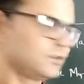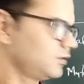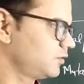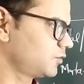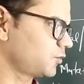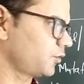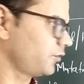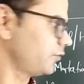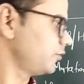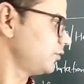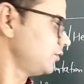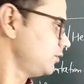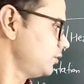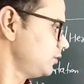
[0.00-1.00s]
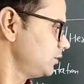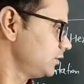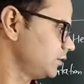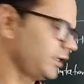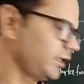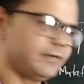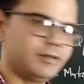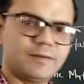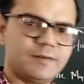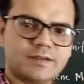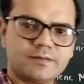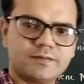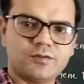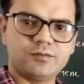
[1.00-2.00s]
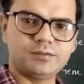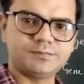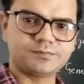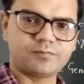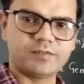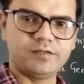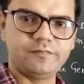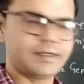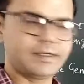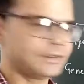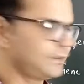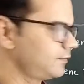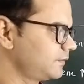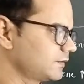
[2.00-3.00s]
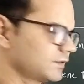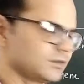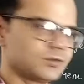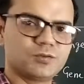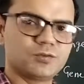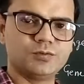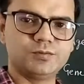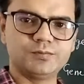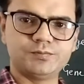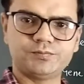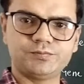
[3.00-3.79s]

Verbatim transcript: So they will pass from infected persons to